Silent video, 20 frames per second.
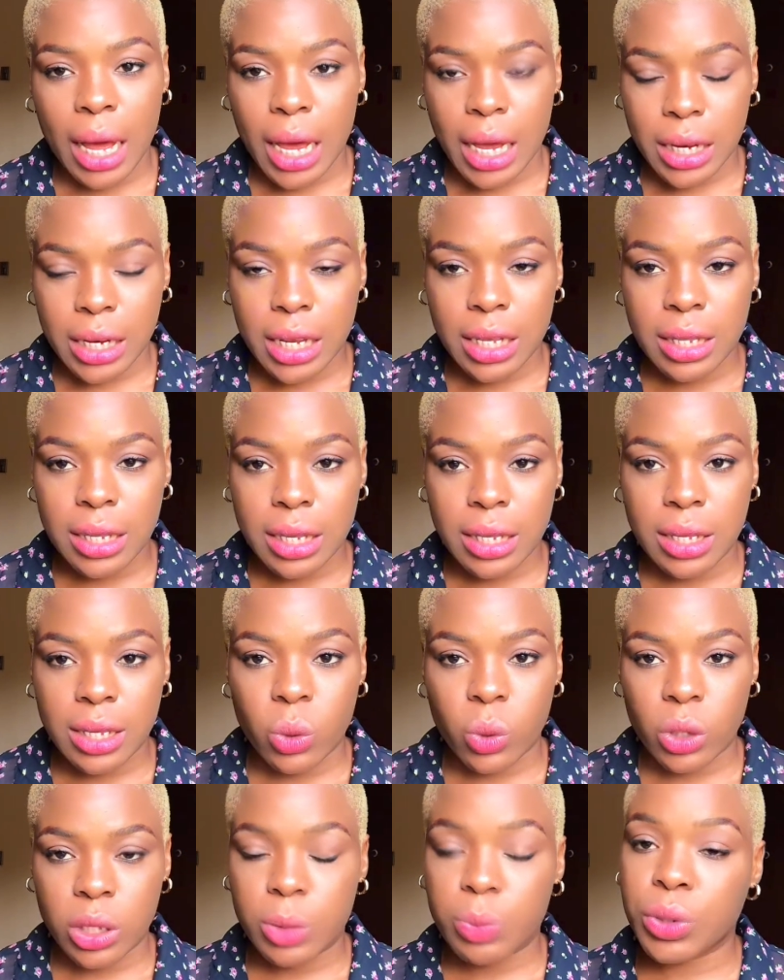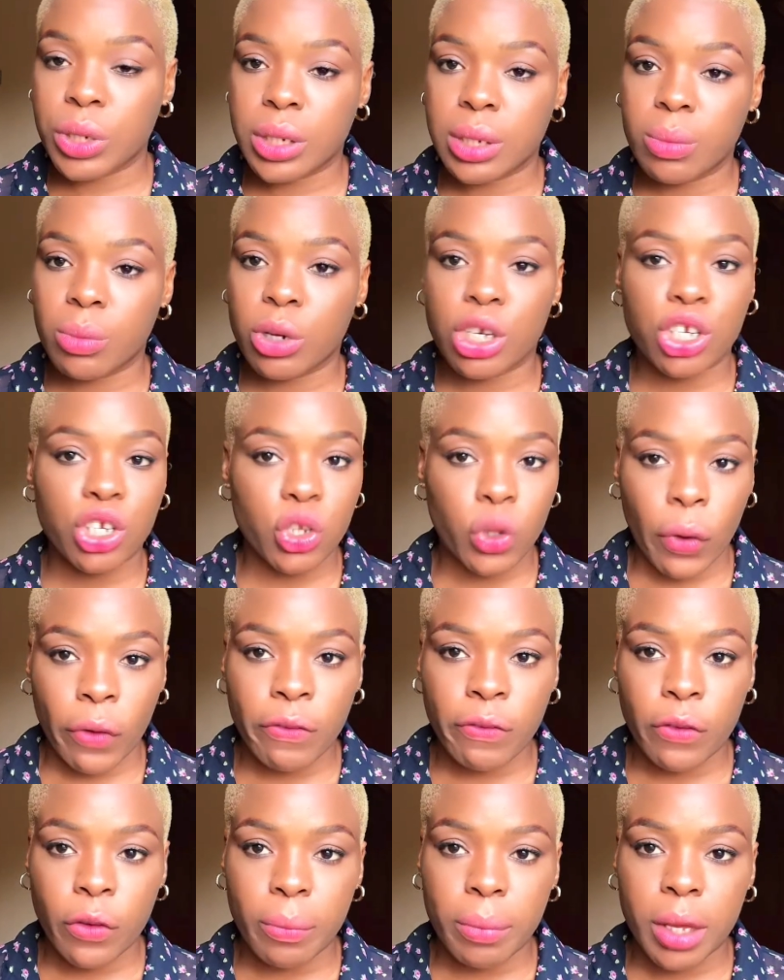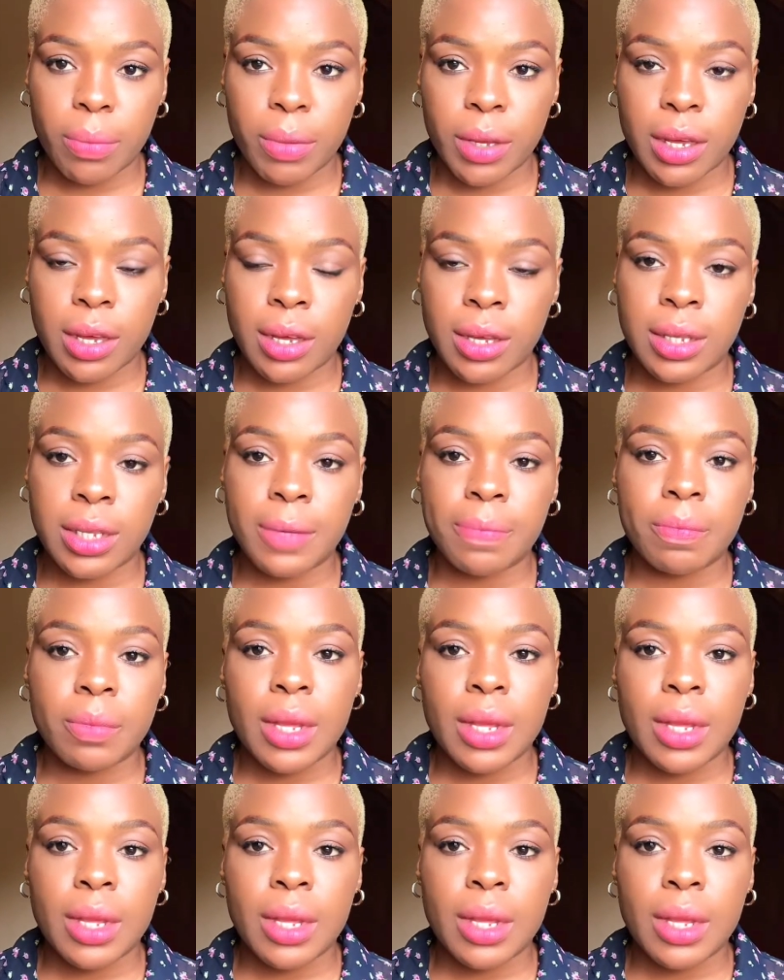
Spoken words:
identity was pretty much tough for me because